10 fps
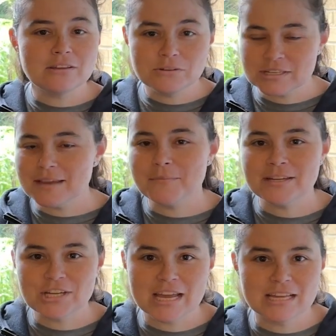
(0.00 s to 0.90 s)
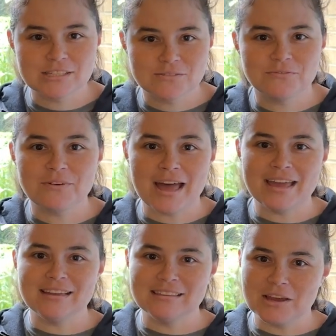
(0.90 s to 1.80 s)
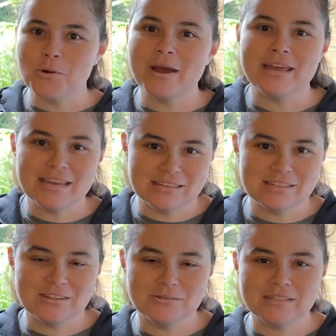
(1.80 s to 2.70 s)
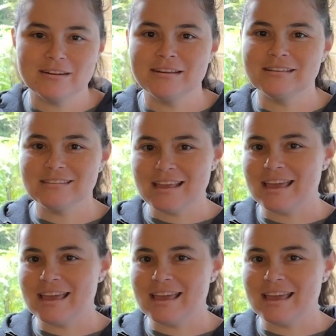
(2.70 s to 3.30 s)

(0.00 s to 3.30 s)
usually my chickens find their way into those areas